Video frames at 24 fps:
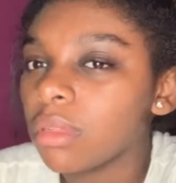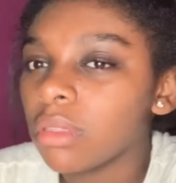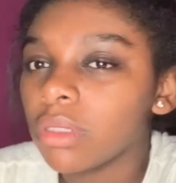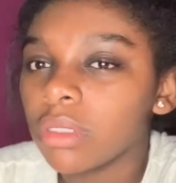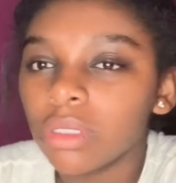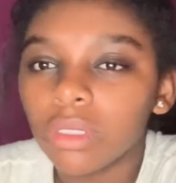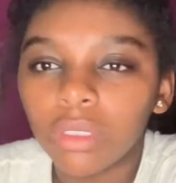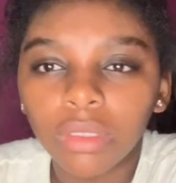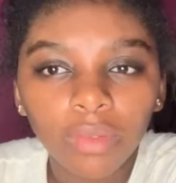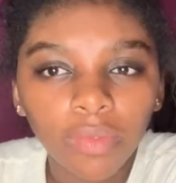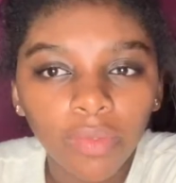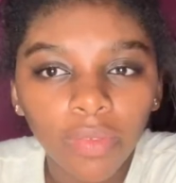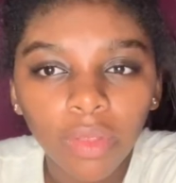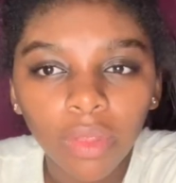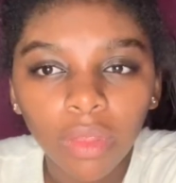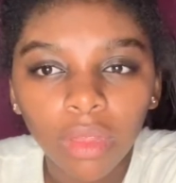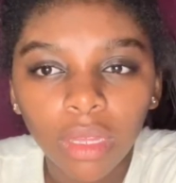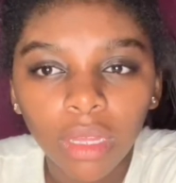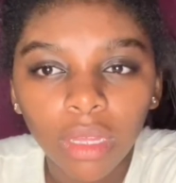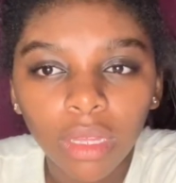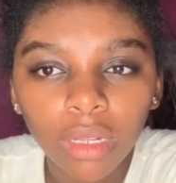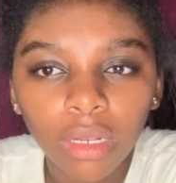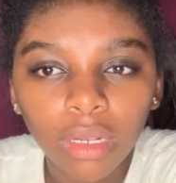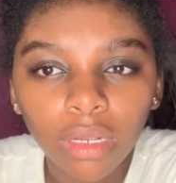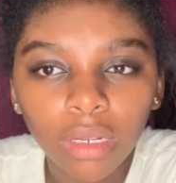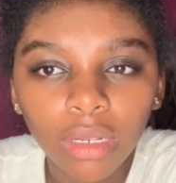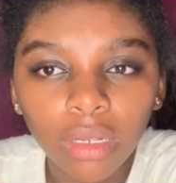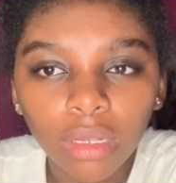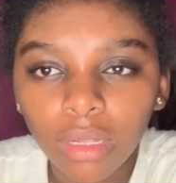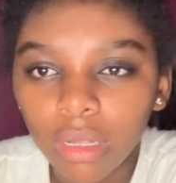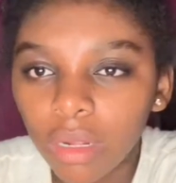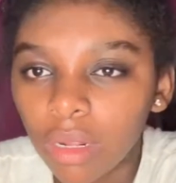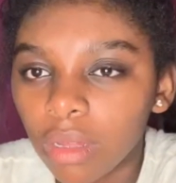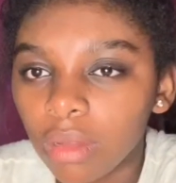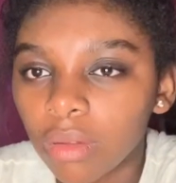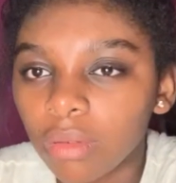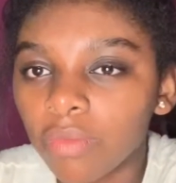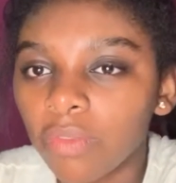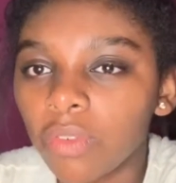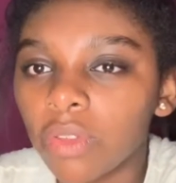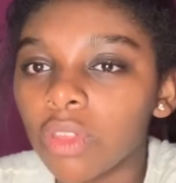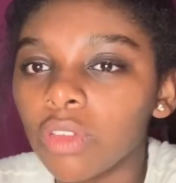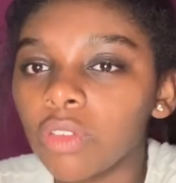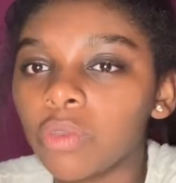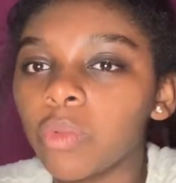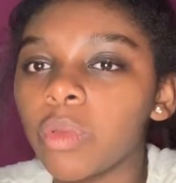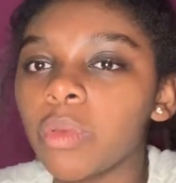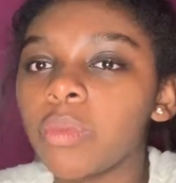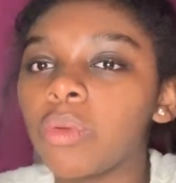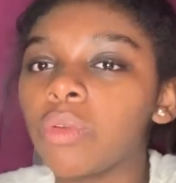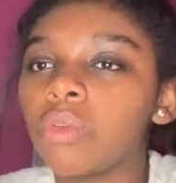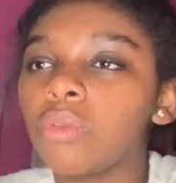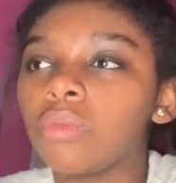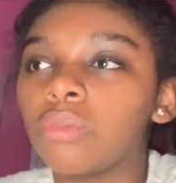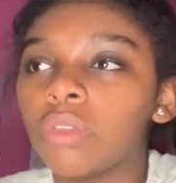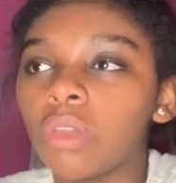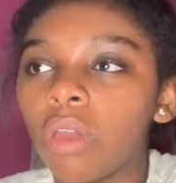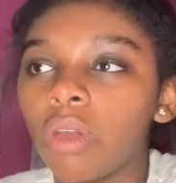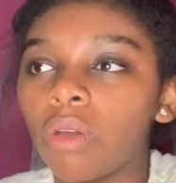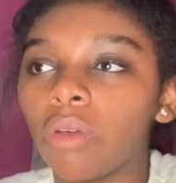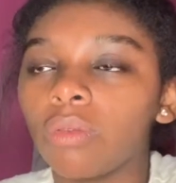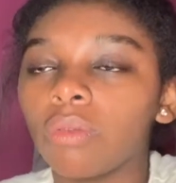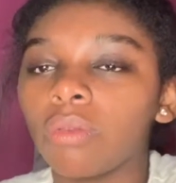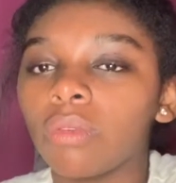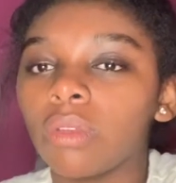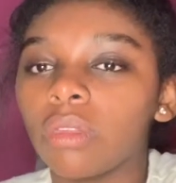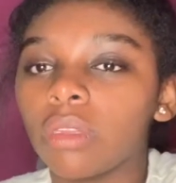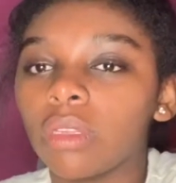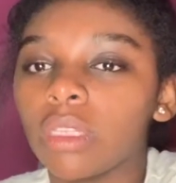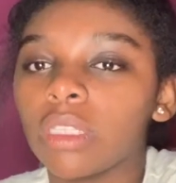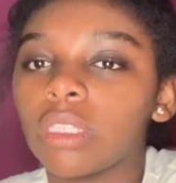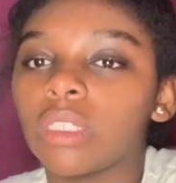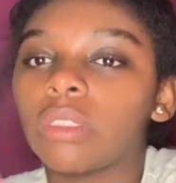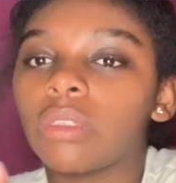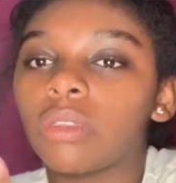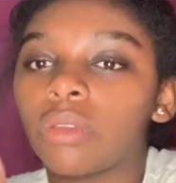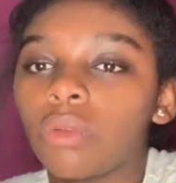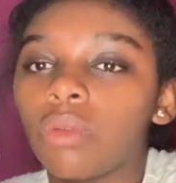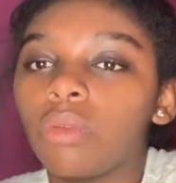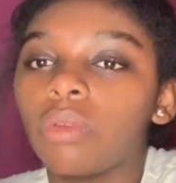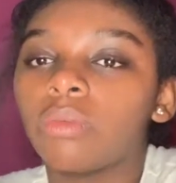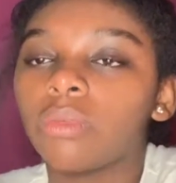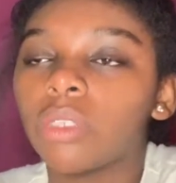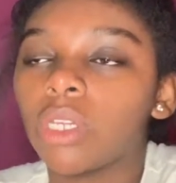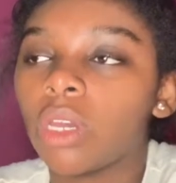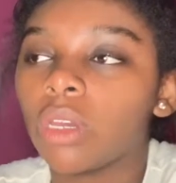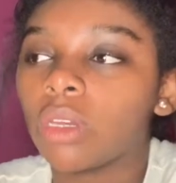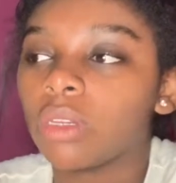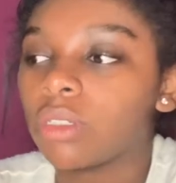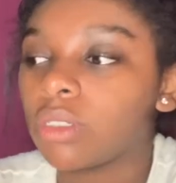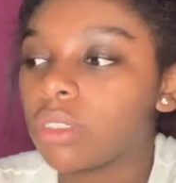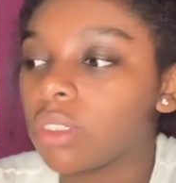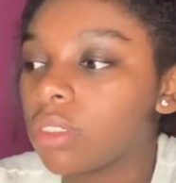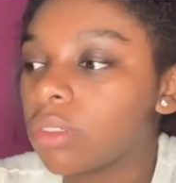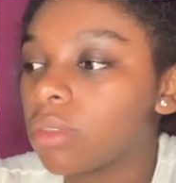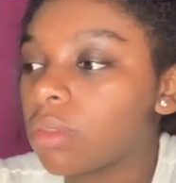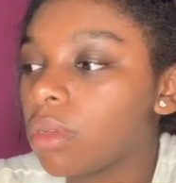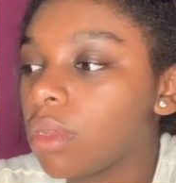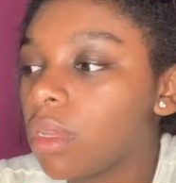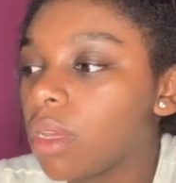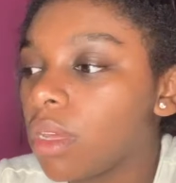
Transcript: Do you feel that? For those people who don't, this is who I'm talking to.